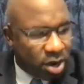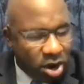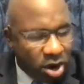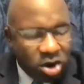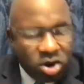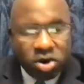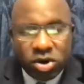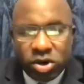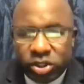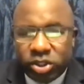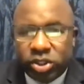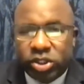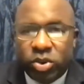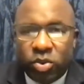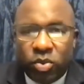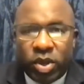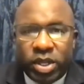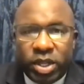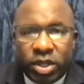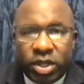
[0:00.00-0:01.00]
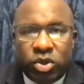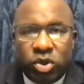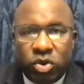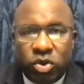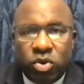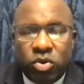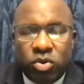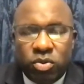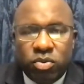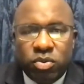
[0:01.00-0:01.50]
urge to want to
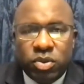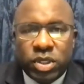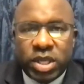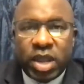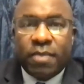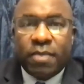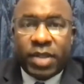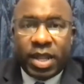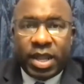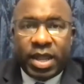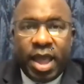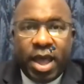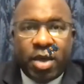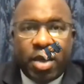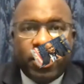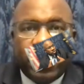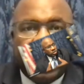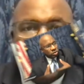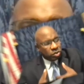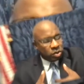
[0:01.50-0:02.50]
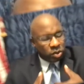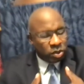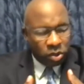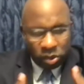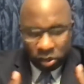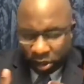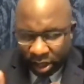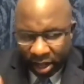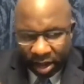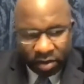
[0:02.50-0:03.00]
do something else and
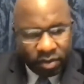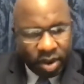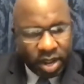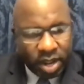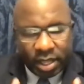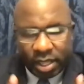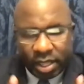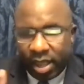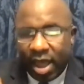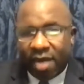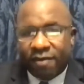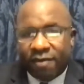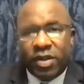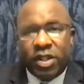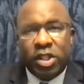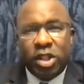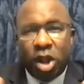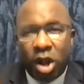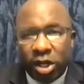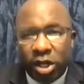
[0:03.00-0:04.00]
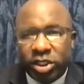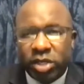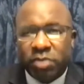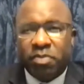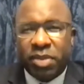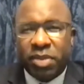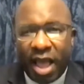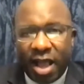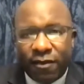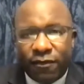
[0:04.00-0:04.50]
theoretically have a larger
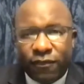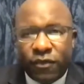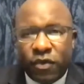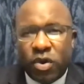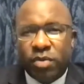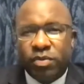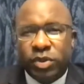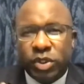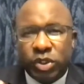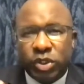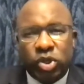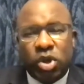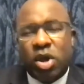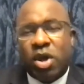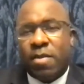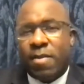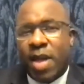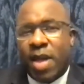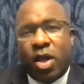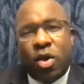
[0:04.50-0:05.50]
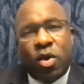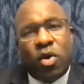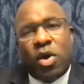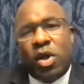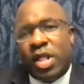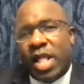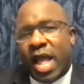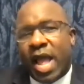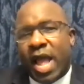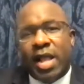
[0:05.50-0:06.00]
platform to talk about
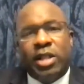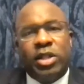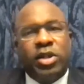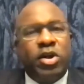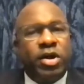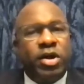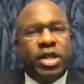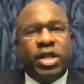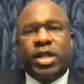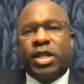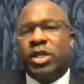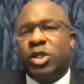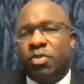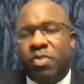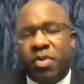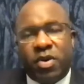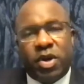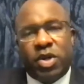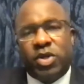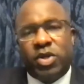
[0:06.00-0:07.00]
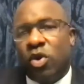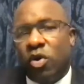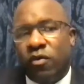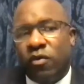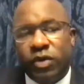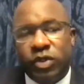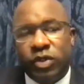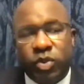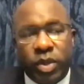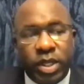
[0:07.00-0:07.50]
all I had learned and experienced
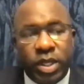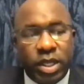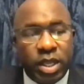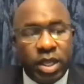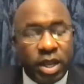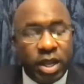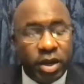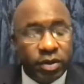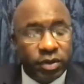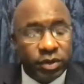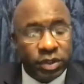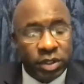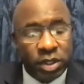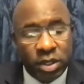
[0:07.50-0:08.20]
over 20 years.